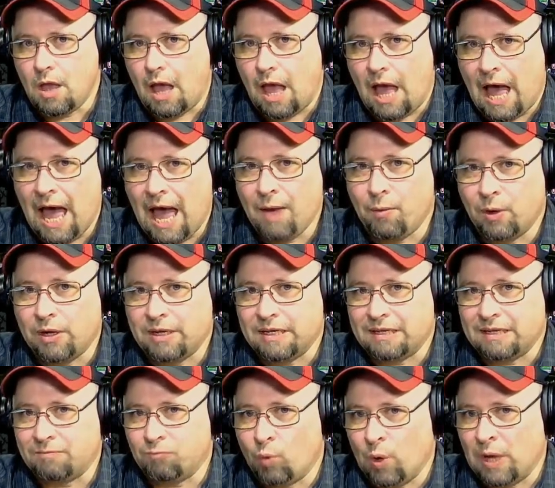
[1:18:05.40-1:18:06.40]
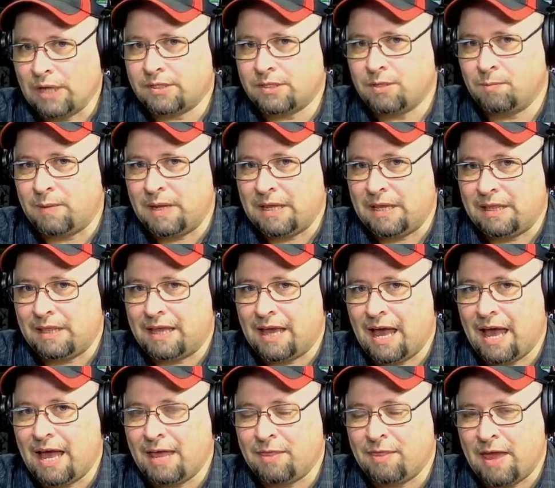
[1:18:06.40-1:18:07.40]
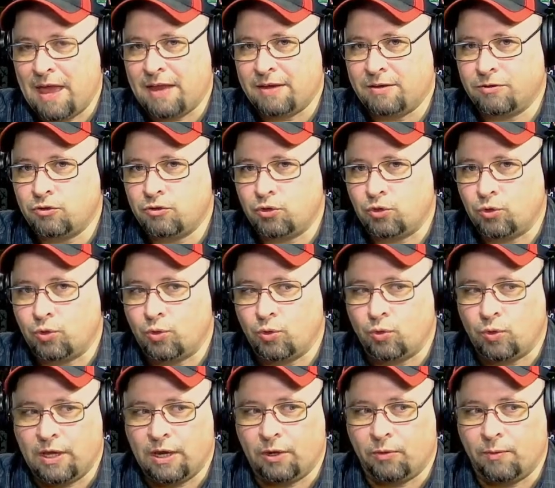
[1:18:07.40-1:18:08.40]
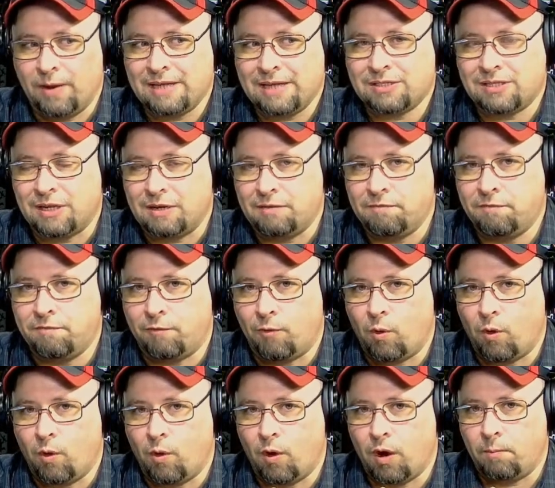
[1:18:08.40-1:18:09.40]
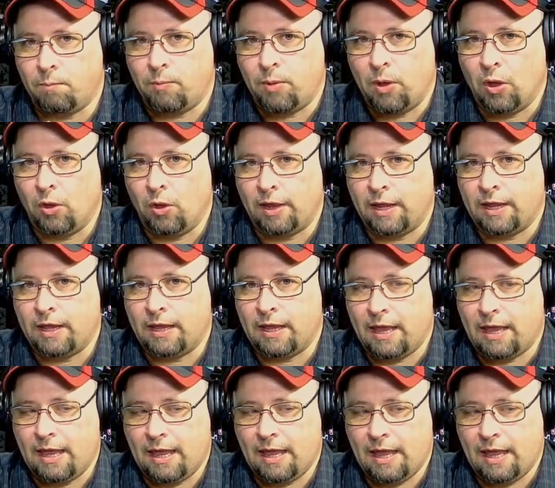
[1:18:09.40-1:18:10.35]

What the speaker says: I wouldn't want to be the guy then to get arrested for building